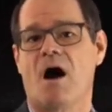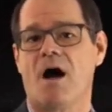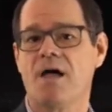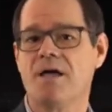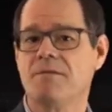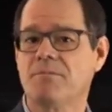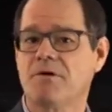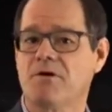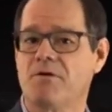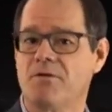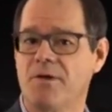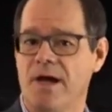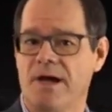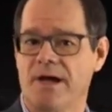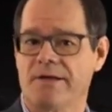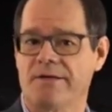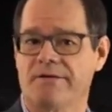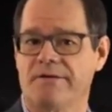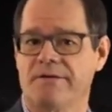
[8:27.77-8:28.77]
I am
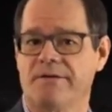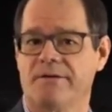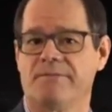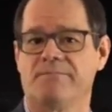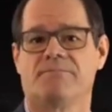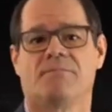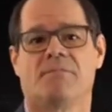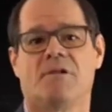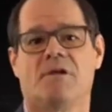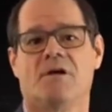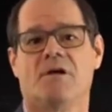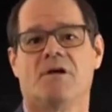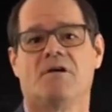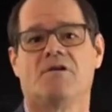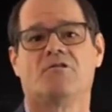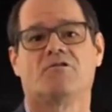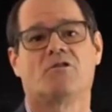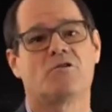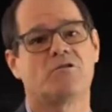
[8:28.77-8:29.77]
correct.
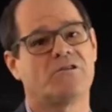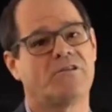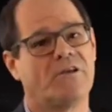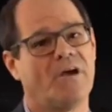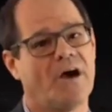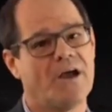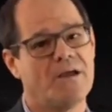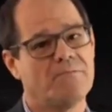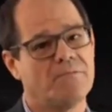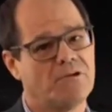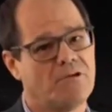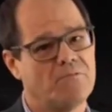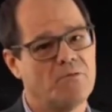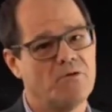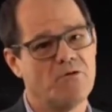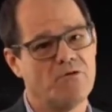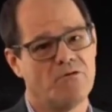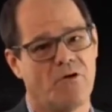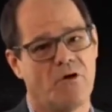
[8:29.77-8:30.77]
So time to
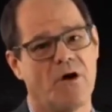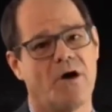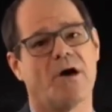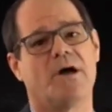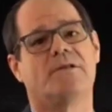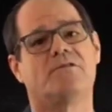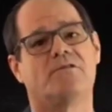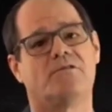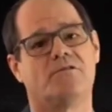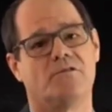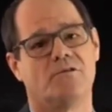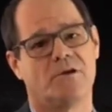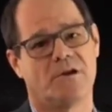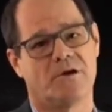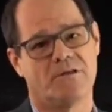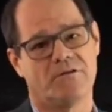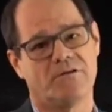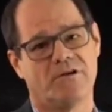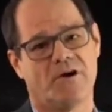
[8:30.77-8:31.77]
move on to
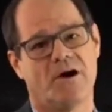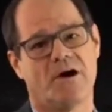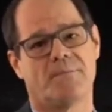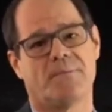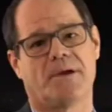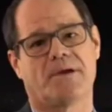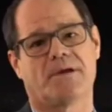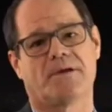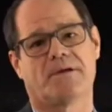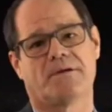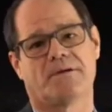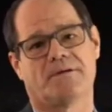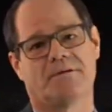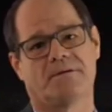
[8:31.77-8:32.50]
another topic.